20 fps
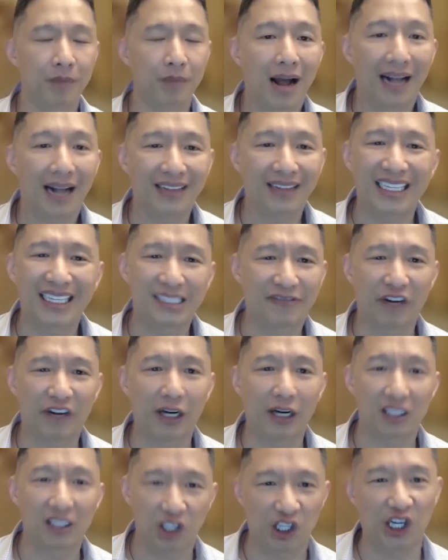I think it's
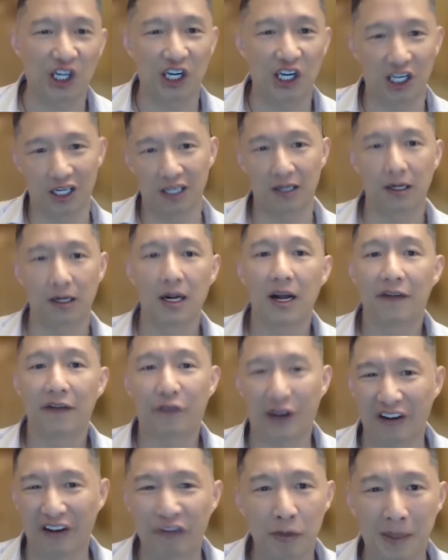very clear
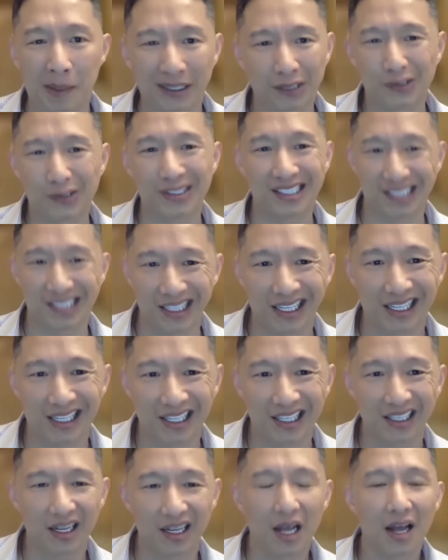for everybody to
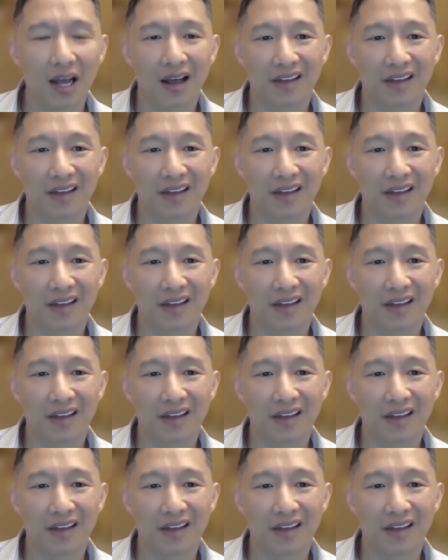see